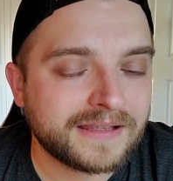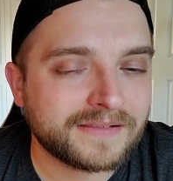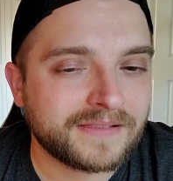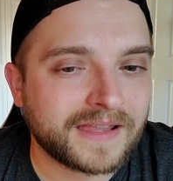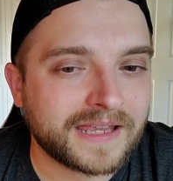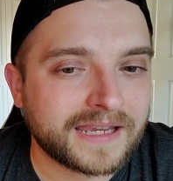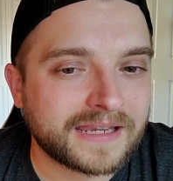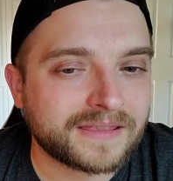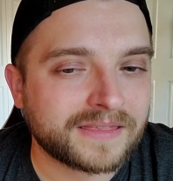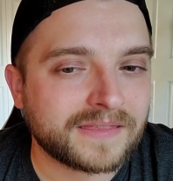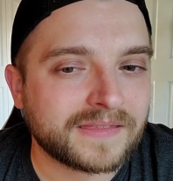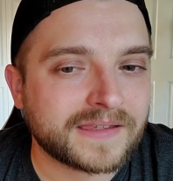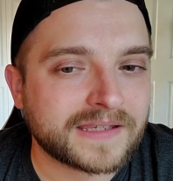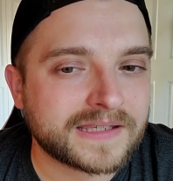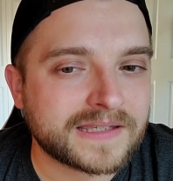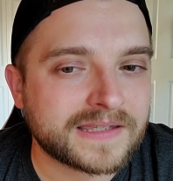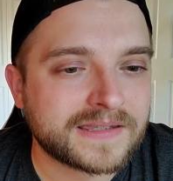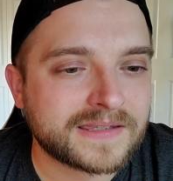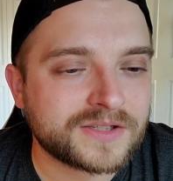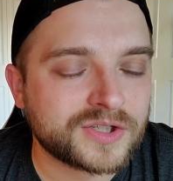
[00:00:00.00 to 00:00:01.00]
Like
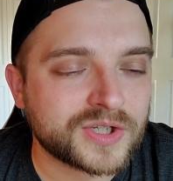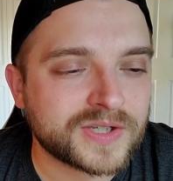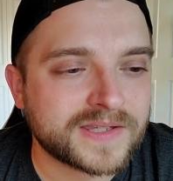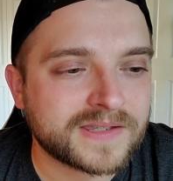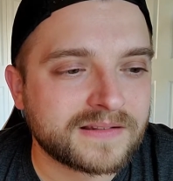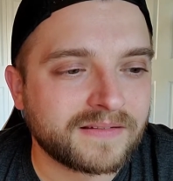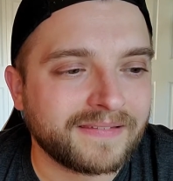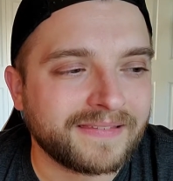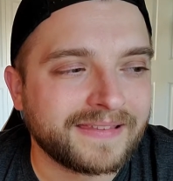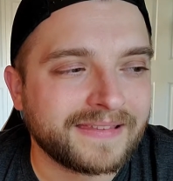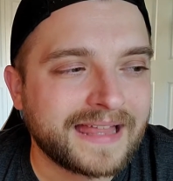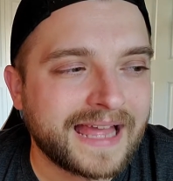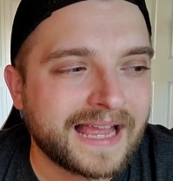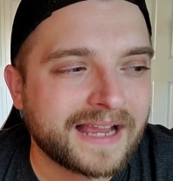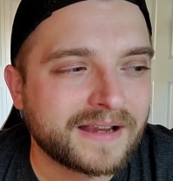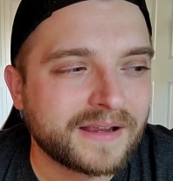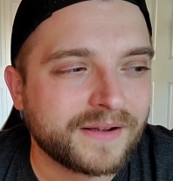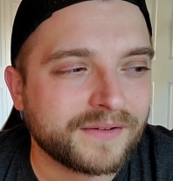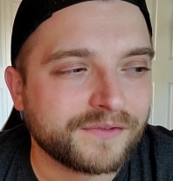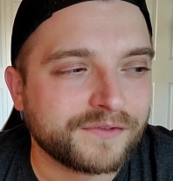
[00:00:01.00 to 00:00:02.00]
this just
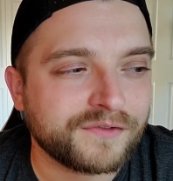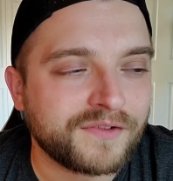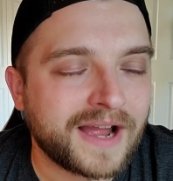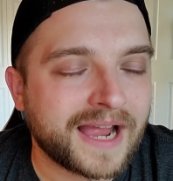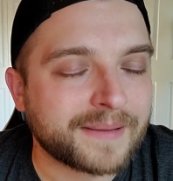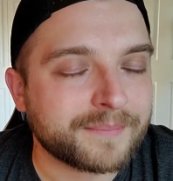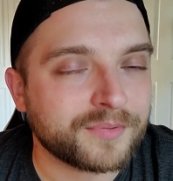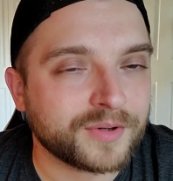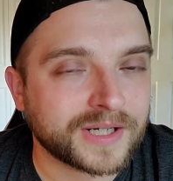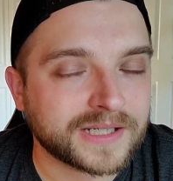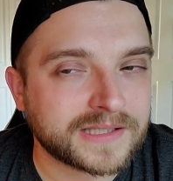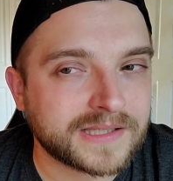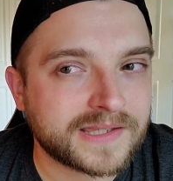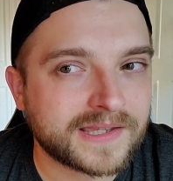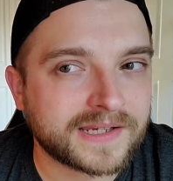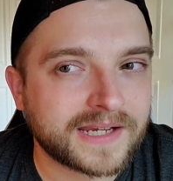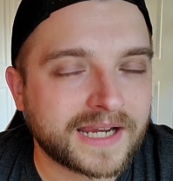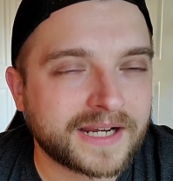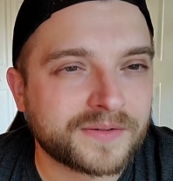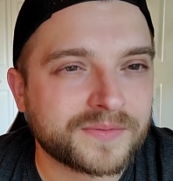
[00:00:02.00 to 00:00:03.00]
lack of vibrance.
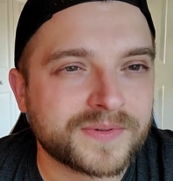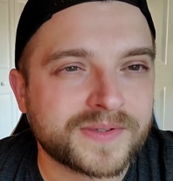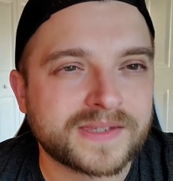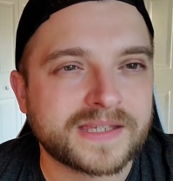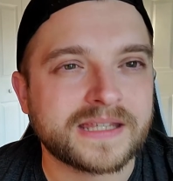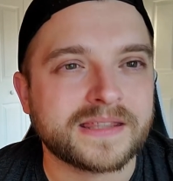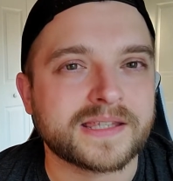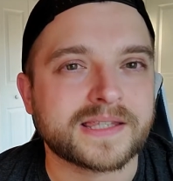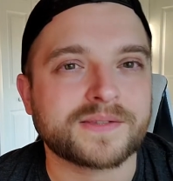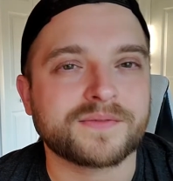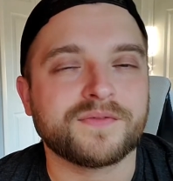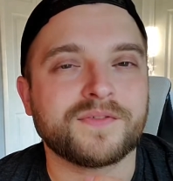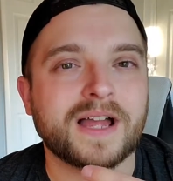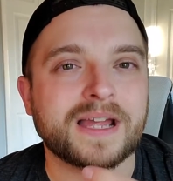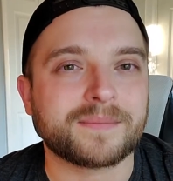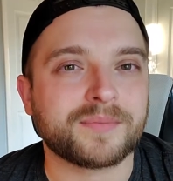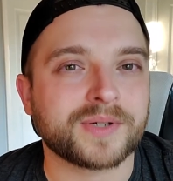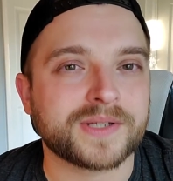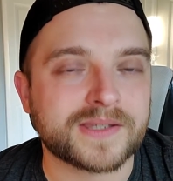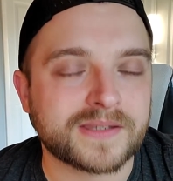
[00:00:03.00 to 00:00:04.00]
Like I don't see this
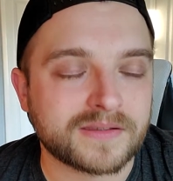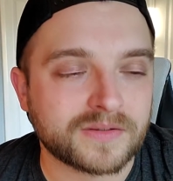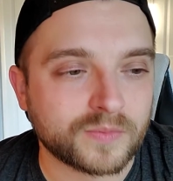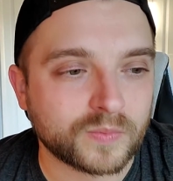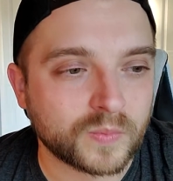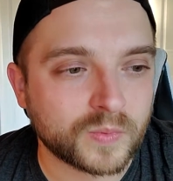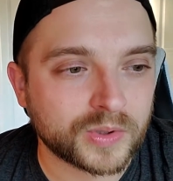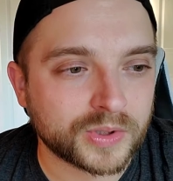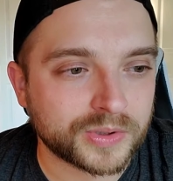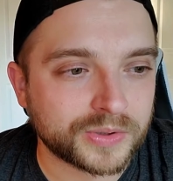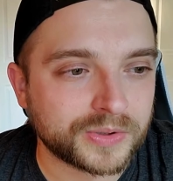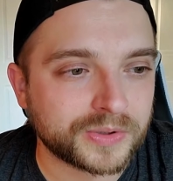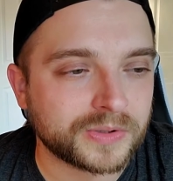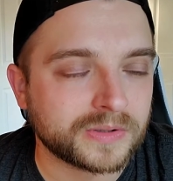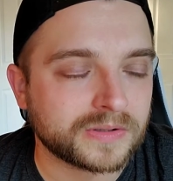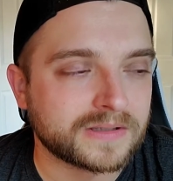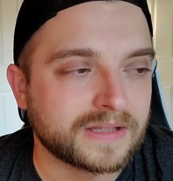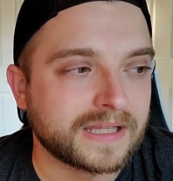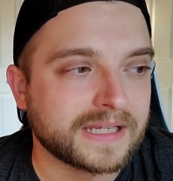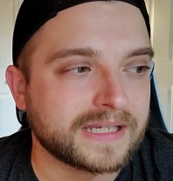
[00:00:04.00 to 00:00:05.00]
vibrance in the
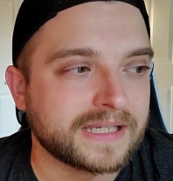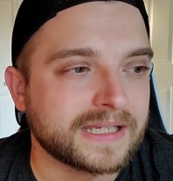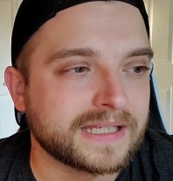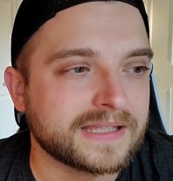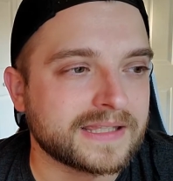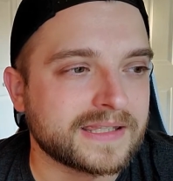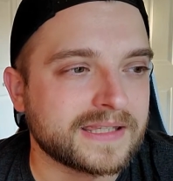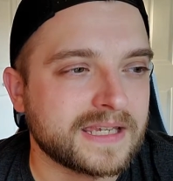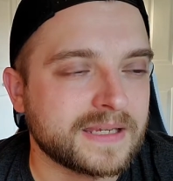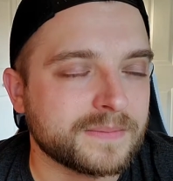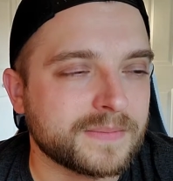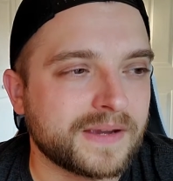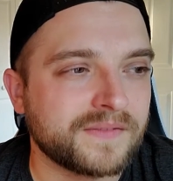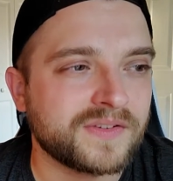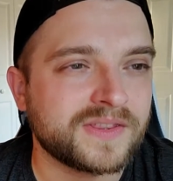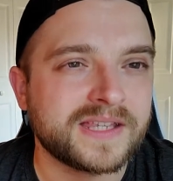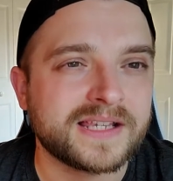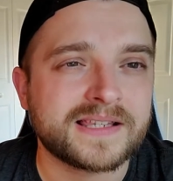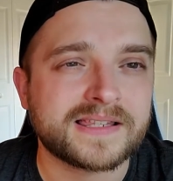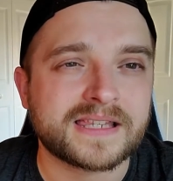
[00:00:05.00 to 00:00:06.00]
world. Like it seems
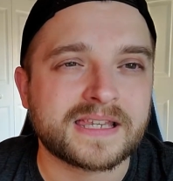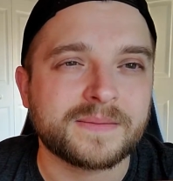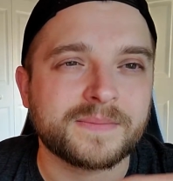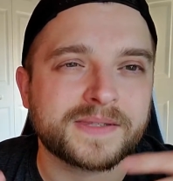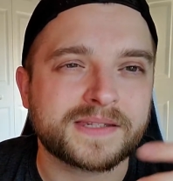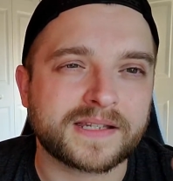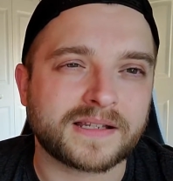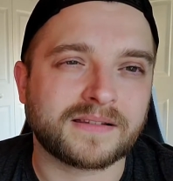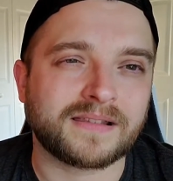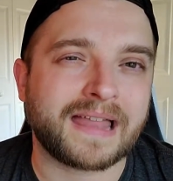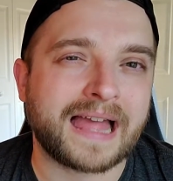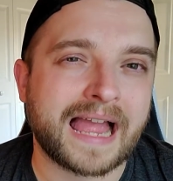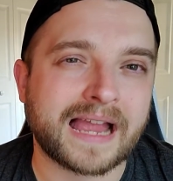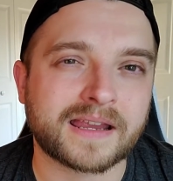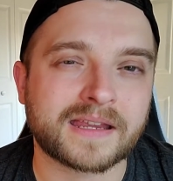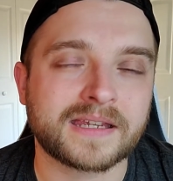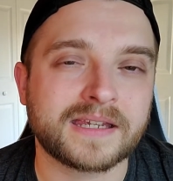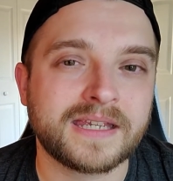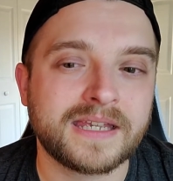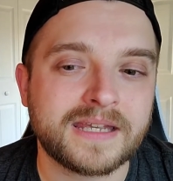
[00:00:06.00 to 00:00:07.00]
everything seems to
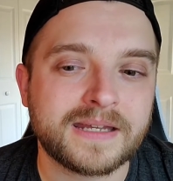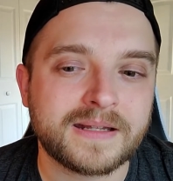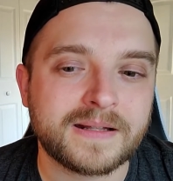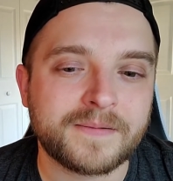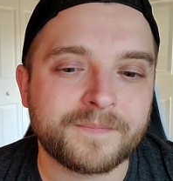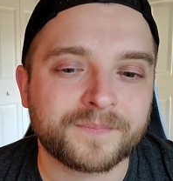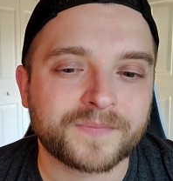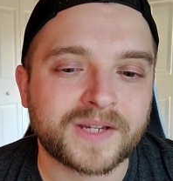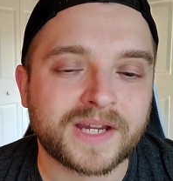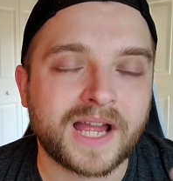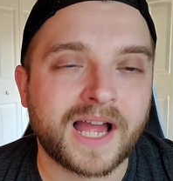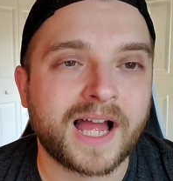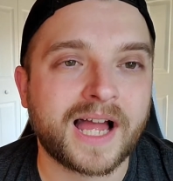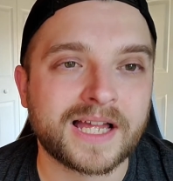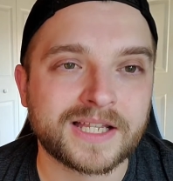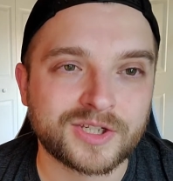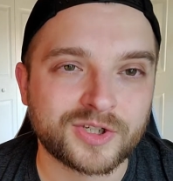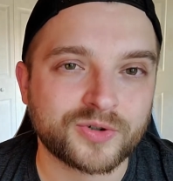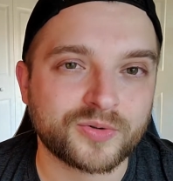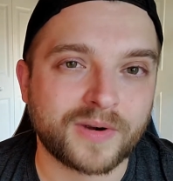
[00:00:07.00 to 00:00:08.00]
lack
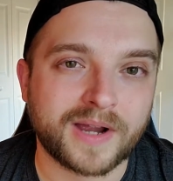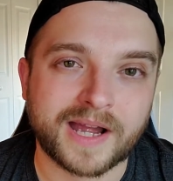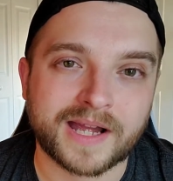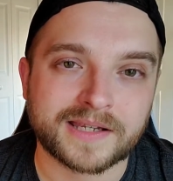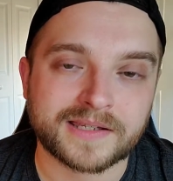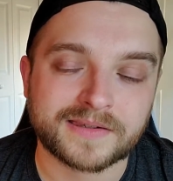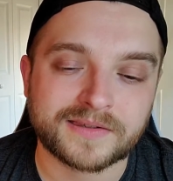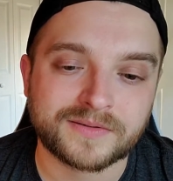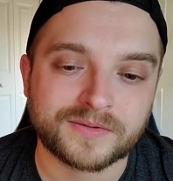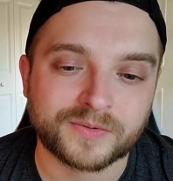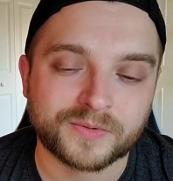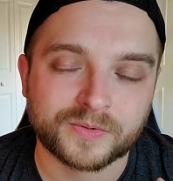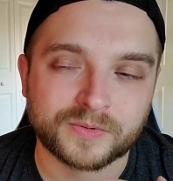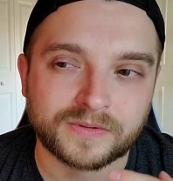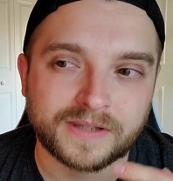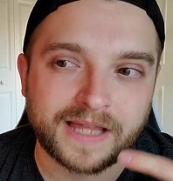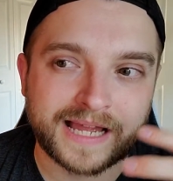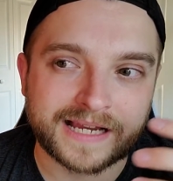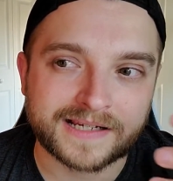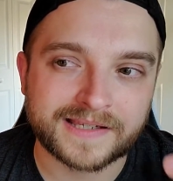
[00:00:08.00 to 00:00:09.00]
contrast or
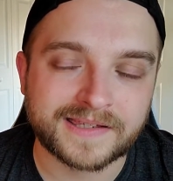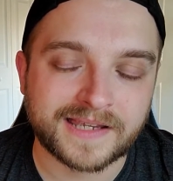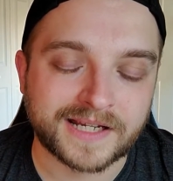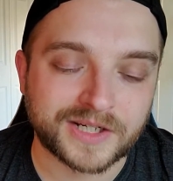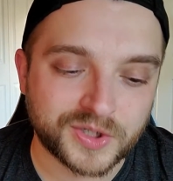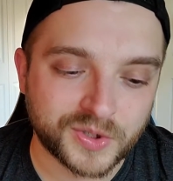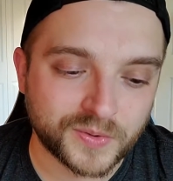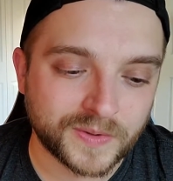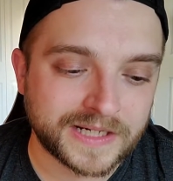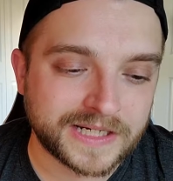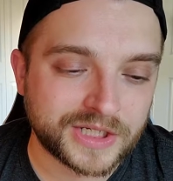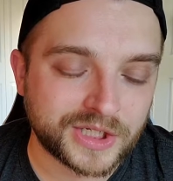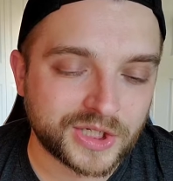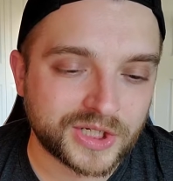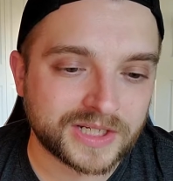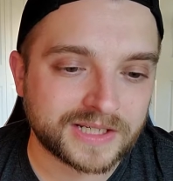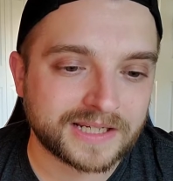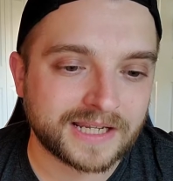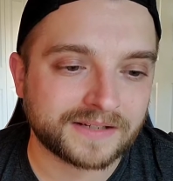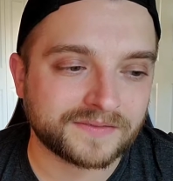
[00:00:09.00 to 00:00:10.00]
lack
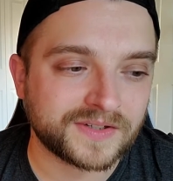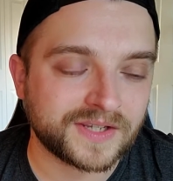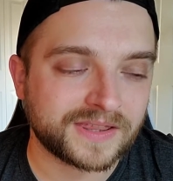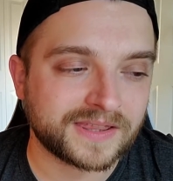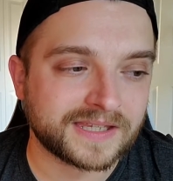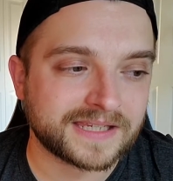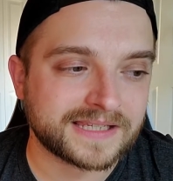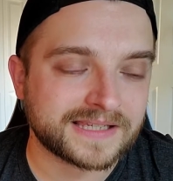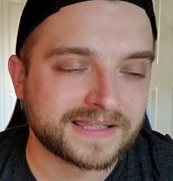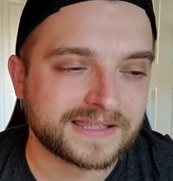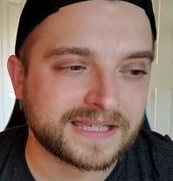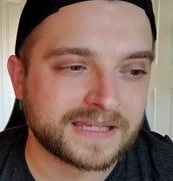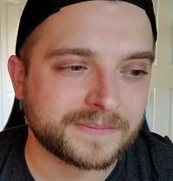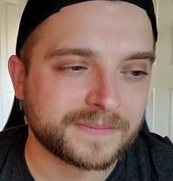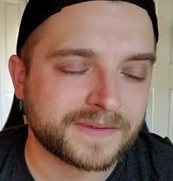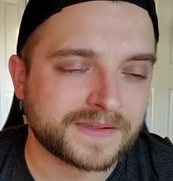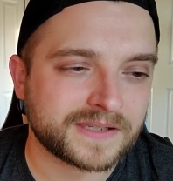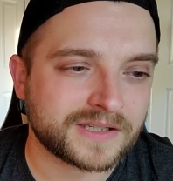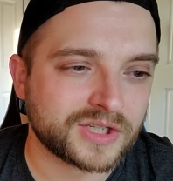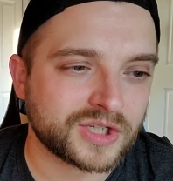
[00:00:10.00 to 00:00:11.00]
saturation. Everything
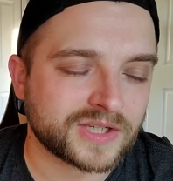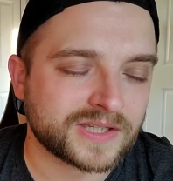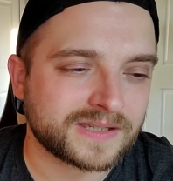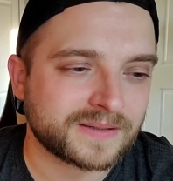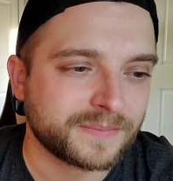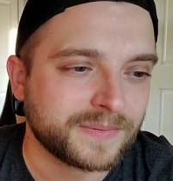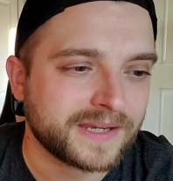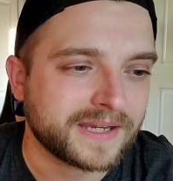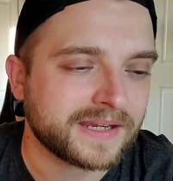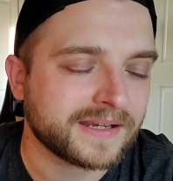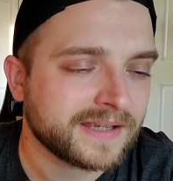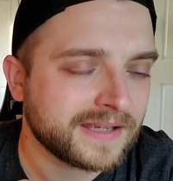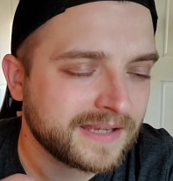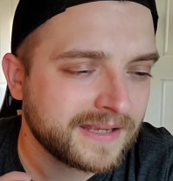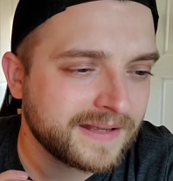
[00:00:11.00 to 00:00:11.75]
seems to just be